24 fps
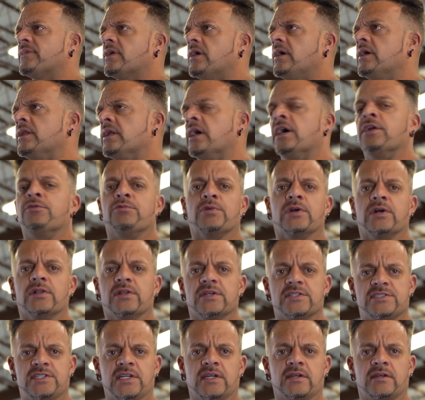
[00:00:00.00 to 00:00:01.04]
an
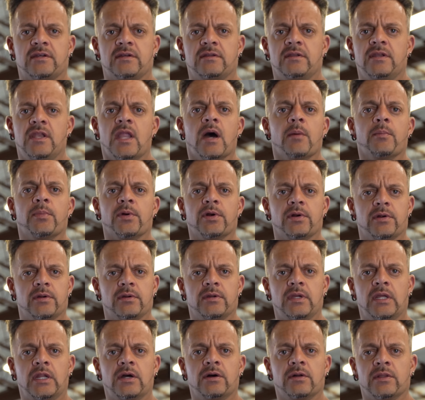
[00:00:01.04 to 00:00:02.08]
unrealistic number.
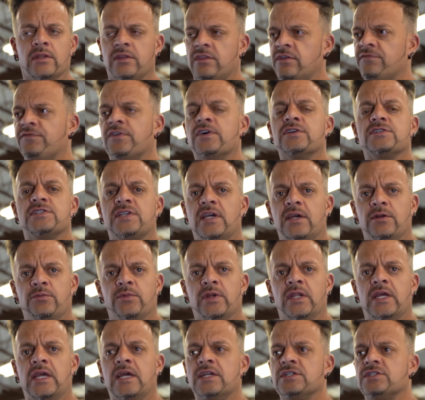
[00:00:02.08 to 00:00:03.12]
You know, the first hit
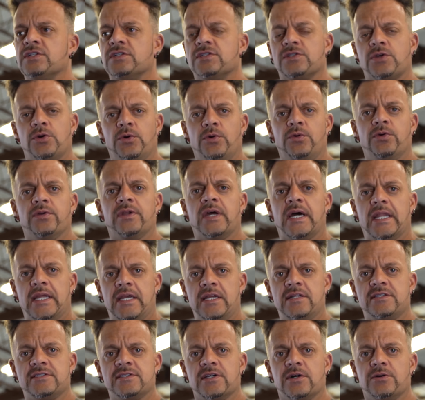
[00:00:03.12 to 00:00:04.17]
when the engine's cool and not
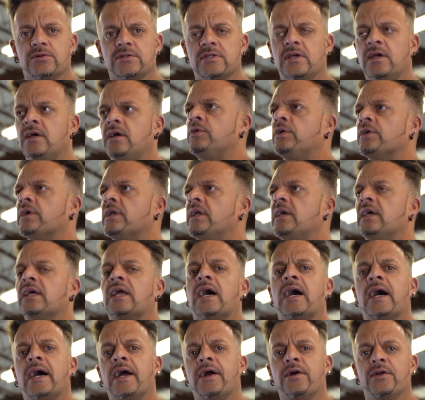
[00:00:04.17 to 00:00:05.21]
heat soaked, you're gonna get
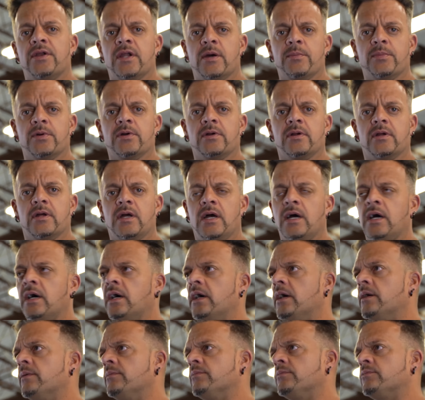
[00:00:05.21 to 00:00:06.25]
a higher number,
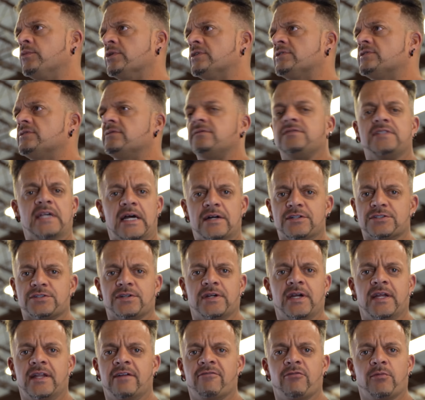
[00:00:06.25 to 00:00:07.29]
which sounds
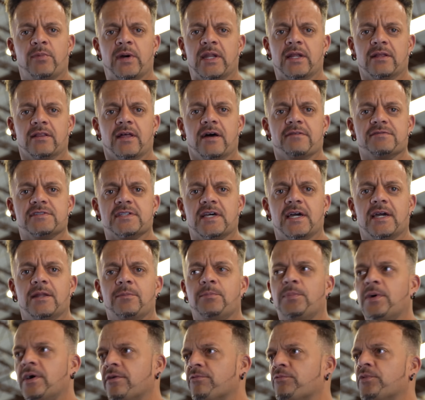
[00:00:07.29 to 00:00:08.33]
great and everybody loves that,
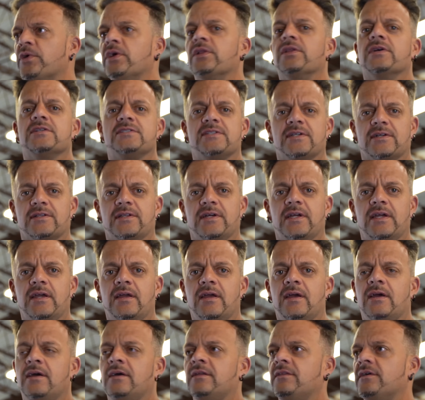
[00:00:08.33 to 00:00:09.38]
but realistically,
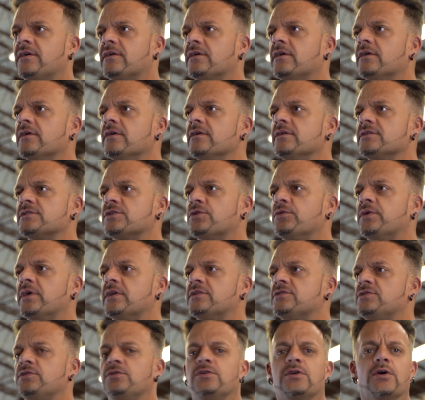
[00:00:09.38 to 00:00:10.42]
the car is
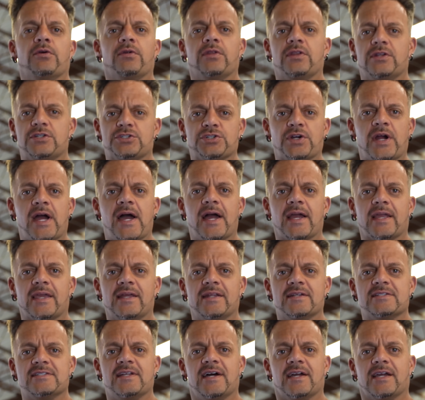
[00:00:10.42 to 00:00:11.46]
going to go to the track
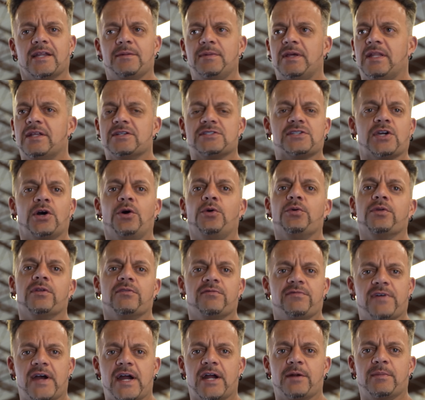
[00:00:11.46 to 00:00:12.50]
and it's not gonna be in this cold
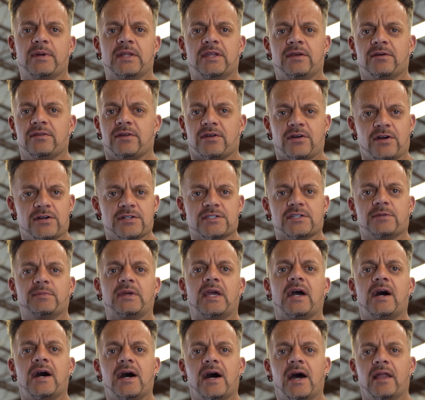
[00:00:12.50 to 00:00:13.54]
environment. You know, the car's gonna
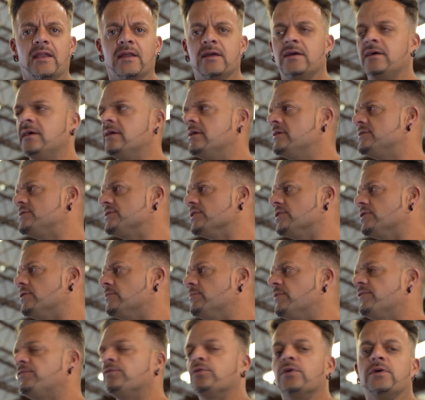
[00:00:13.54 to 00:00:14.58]
be hot. So
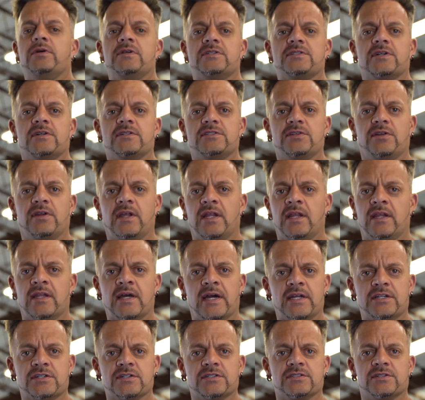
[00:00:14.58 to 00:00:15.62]
before you start tuning any
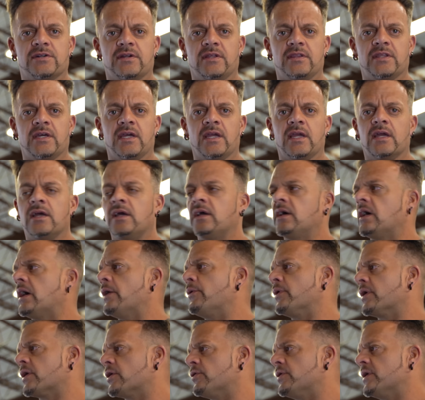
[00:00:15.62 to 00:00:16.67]
nitrous or anything, I
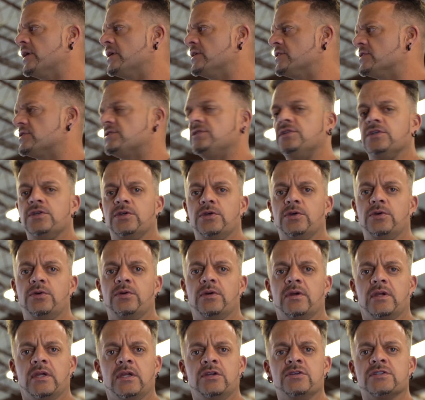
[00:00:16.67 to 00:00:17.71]
want to go ahead and just
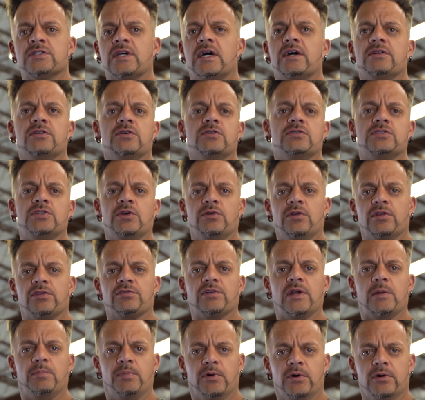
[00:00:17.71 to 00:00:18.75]
usually I'll do 2 to
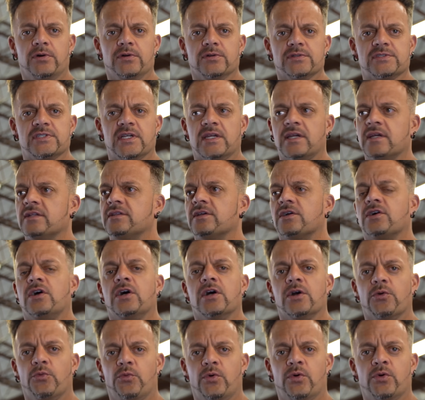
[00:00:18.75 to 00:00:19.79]
3 pulls and get the
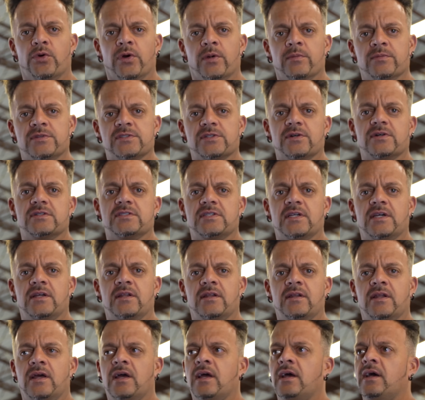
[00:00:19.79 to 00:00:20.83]
car warm so it's
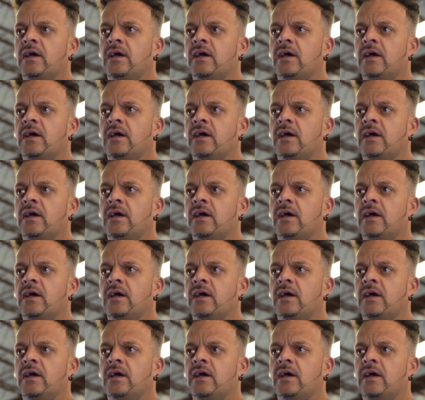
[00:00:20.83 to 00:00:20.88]
in